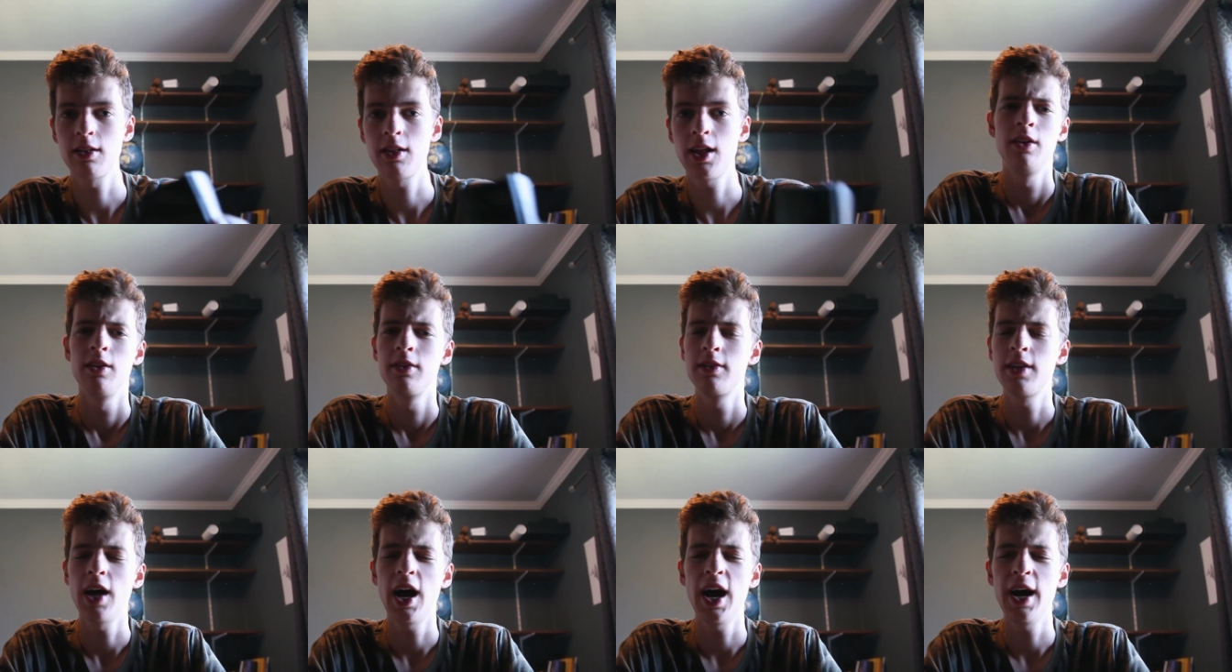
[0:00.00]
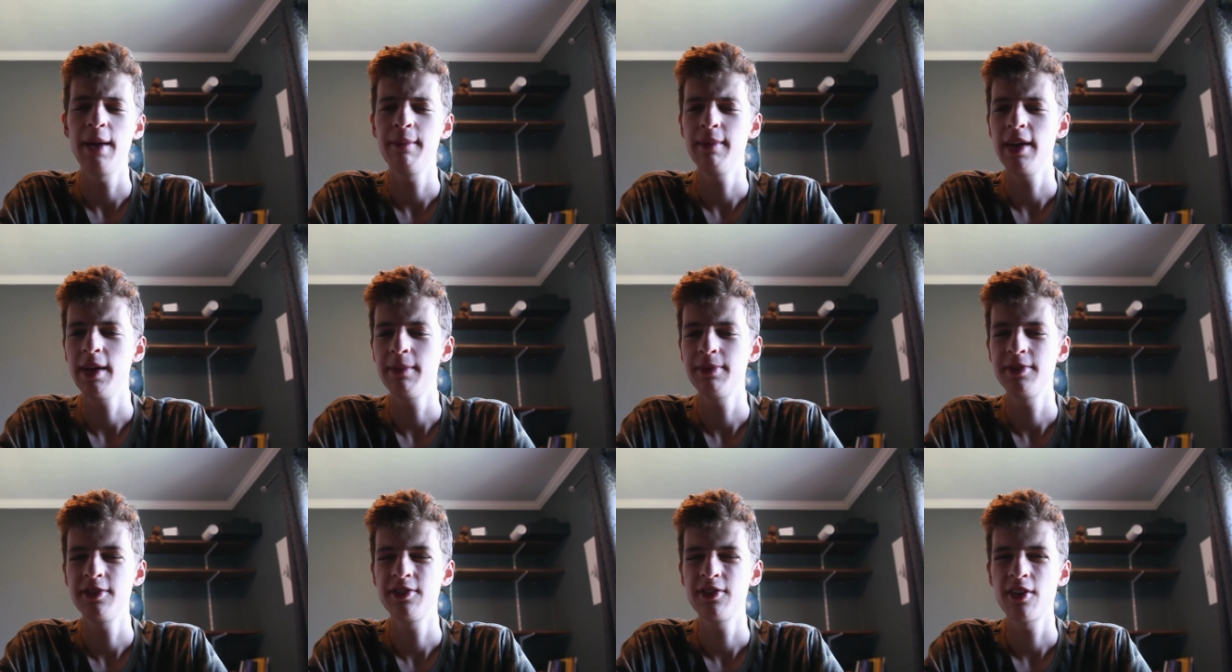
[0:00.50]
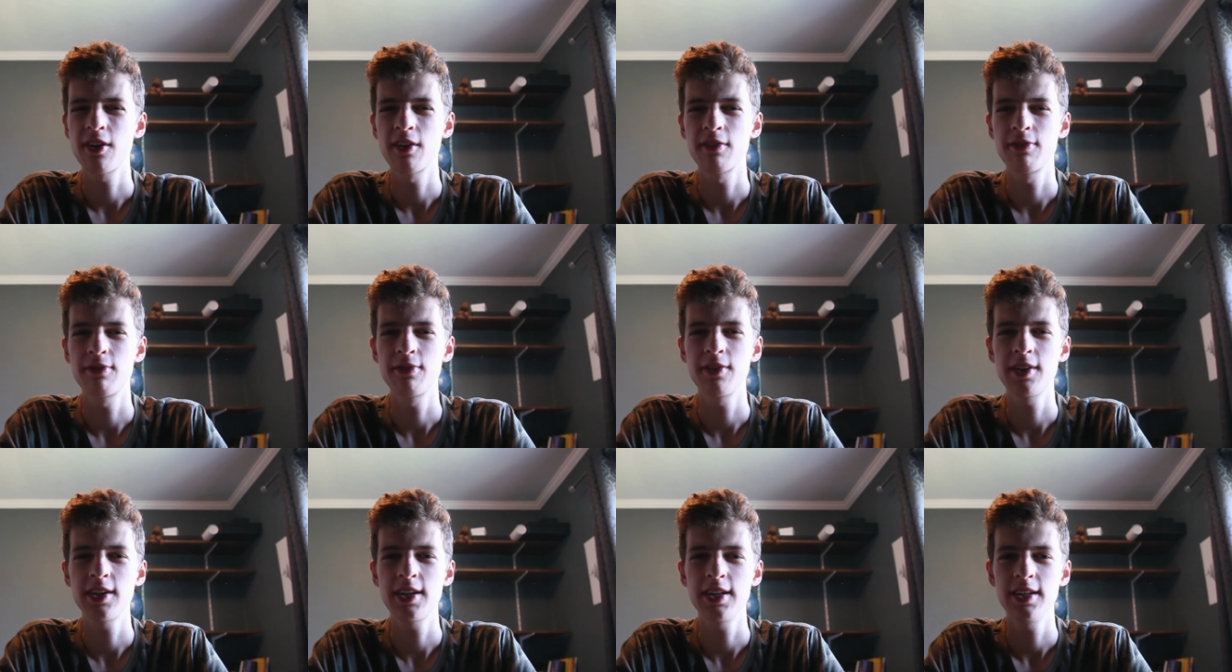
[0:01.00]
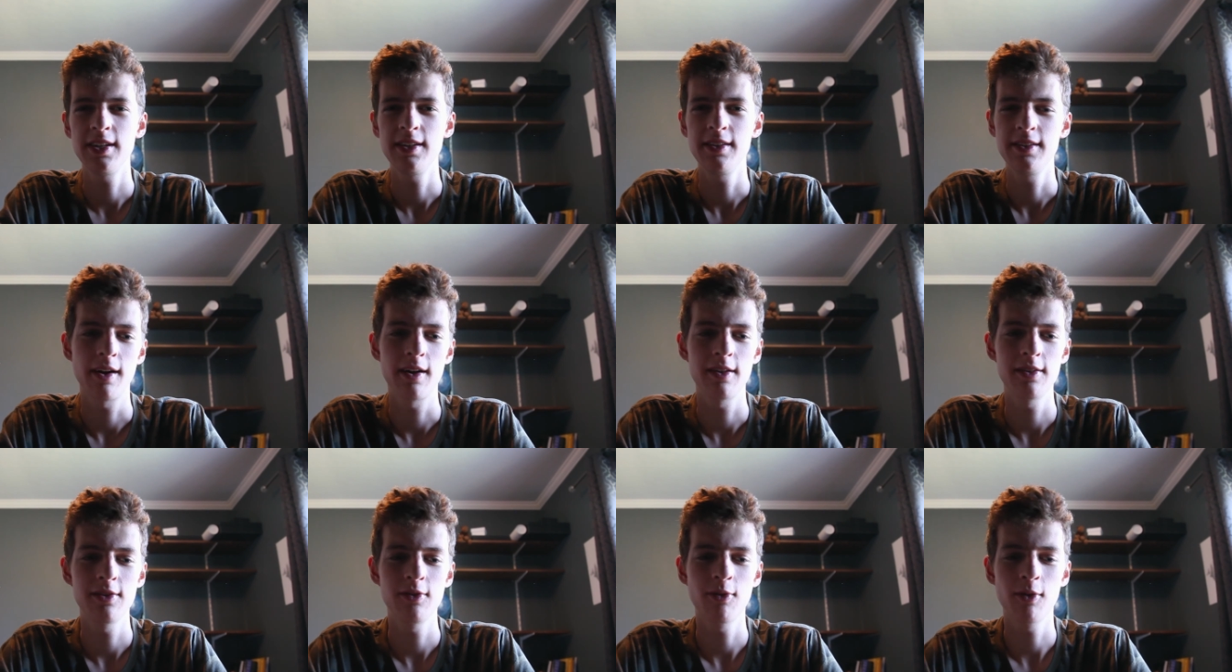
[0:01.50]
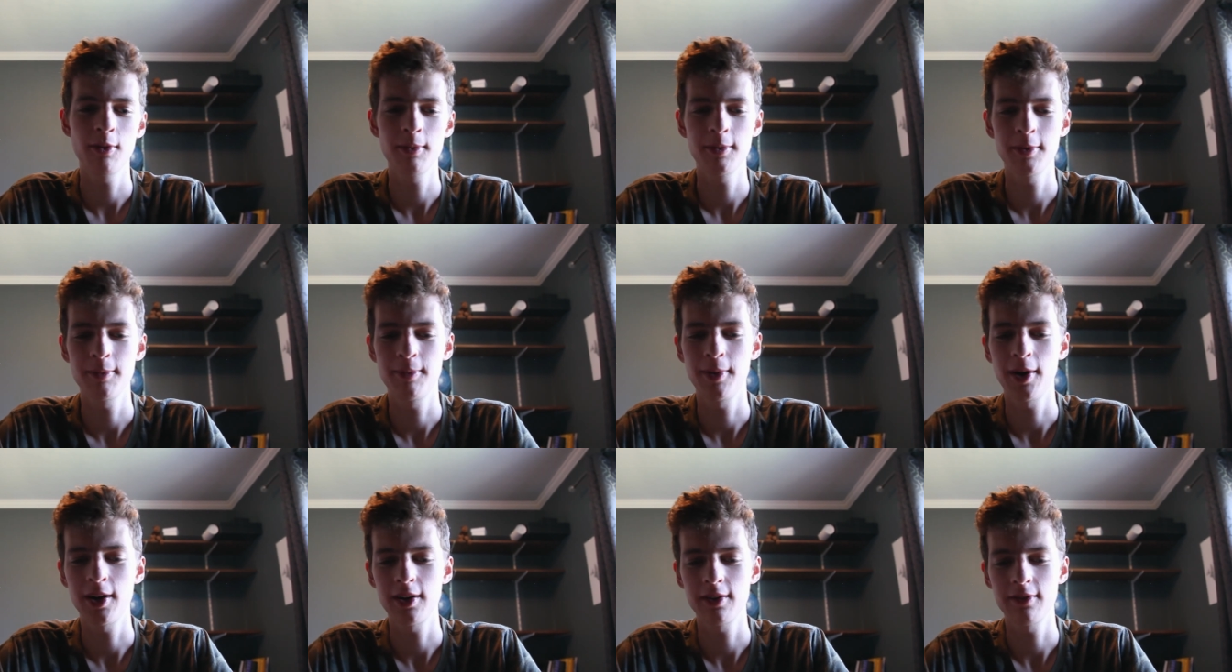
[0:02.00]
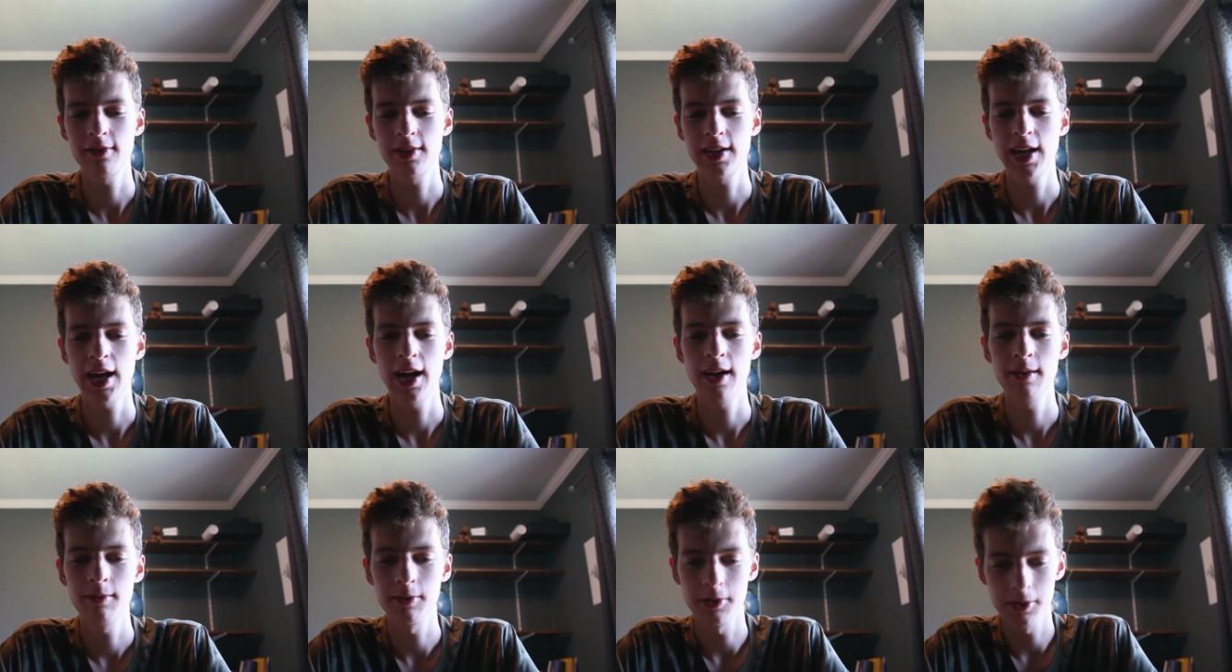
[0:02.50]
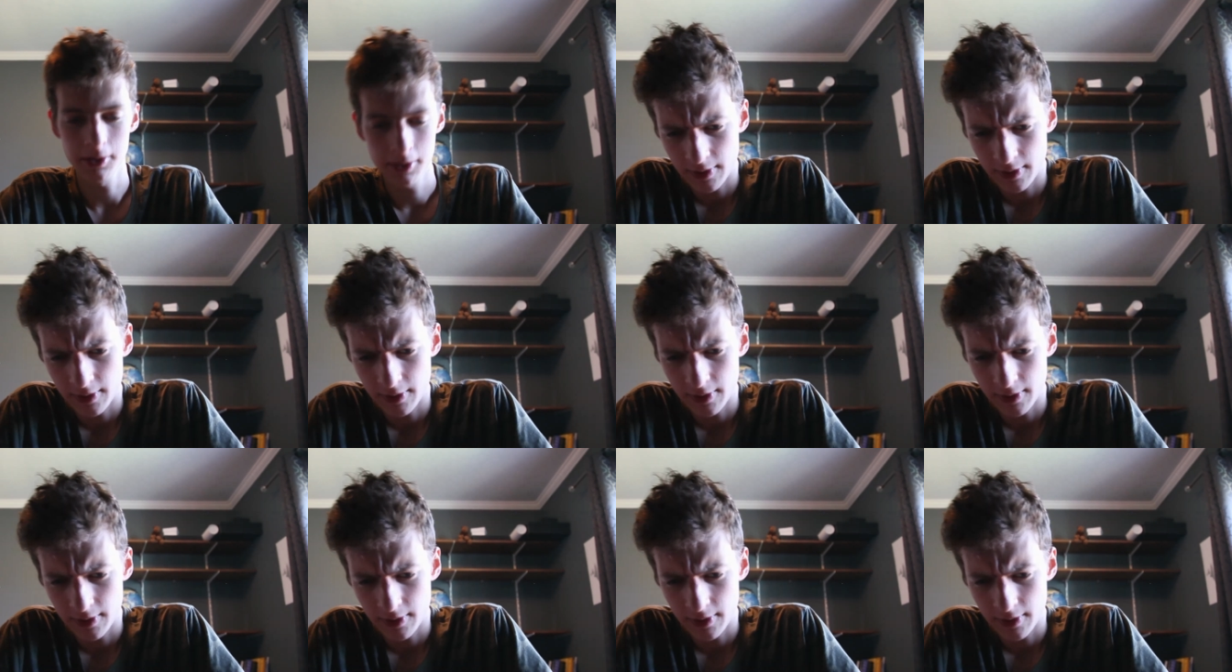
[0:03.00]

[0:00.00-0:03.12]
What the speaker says: Like, time lapses are freaking a normal part of a camera,